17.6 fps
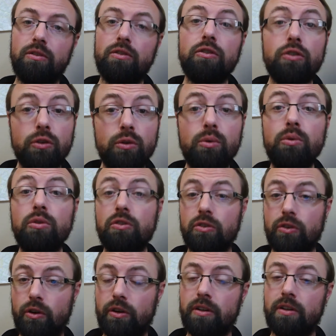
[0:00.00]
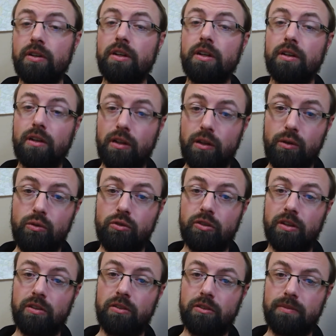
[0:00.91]
to certain
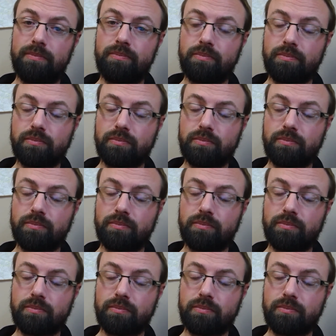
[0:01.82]
conclusions.